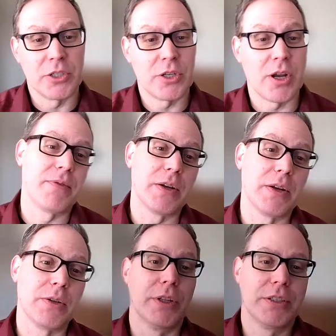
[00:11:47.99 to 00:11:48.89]
Shopify is
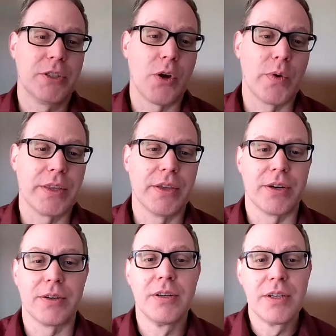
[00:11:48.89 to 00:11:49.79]
really showing
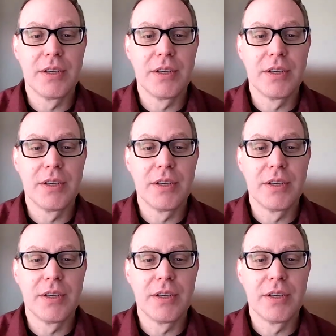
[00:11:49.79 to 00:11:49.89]
their